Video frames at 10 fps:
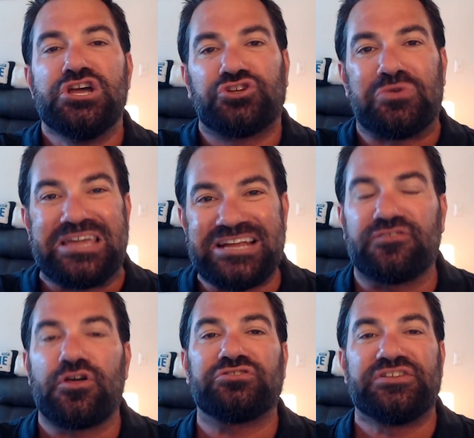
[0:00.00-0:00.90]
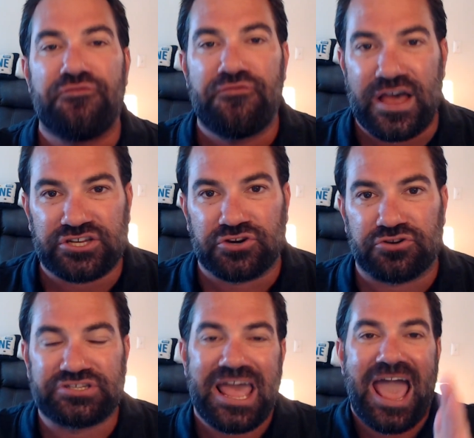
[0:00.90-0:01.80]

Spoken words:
So each of those investors